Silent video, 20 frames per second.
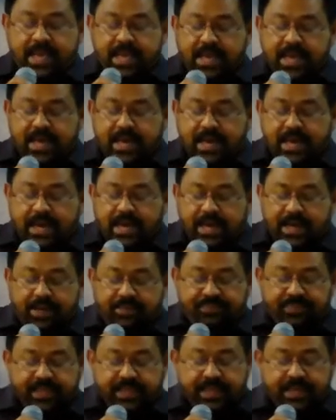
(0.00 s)
uh,
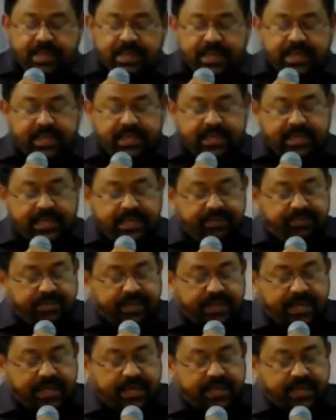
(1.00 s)

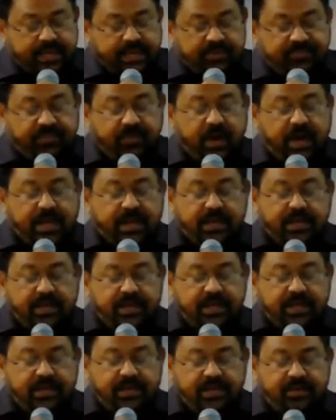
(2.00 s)
if you are
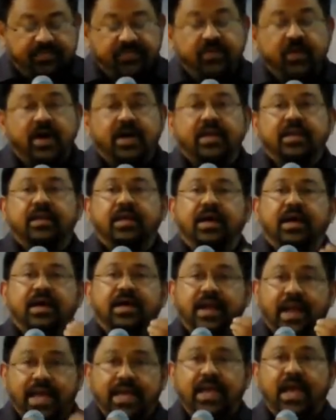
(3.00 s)
if you are
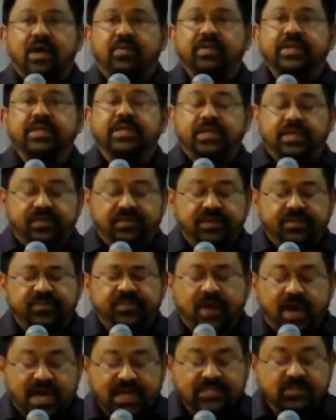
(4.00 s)
cry out if
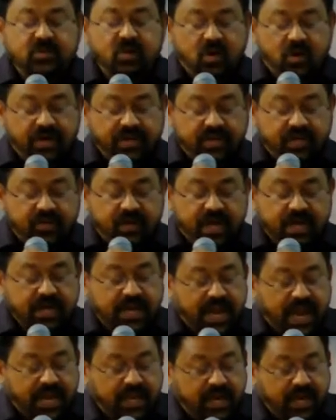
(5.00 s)
you ask god you are
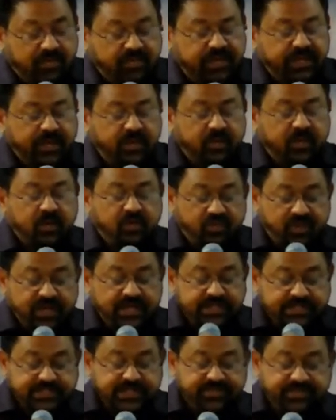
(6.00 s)
cry out you know you will
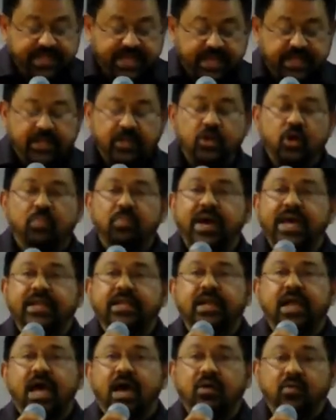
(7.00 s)
receive that no
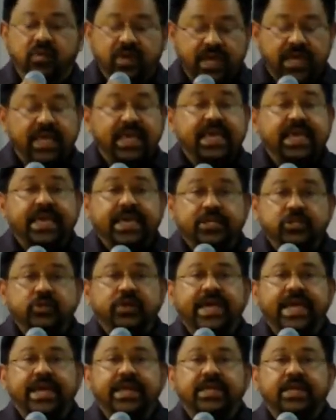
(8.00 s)
matter how
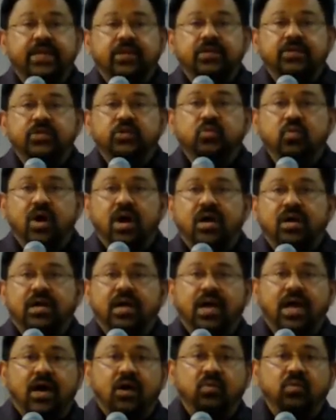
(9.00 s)
educated you are
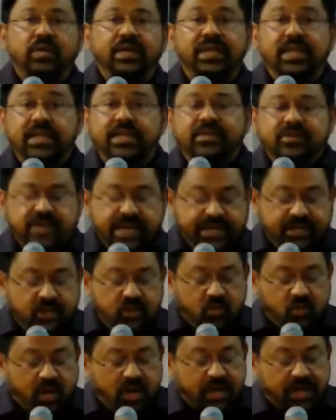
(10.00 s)
how illiterate
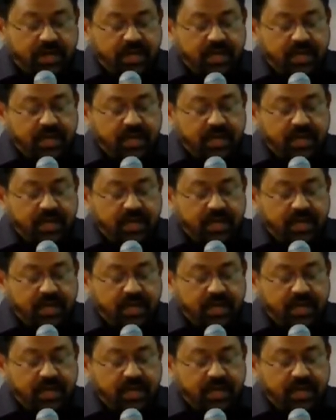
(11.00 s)
you are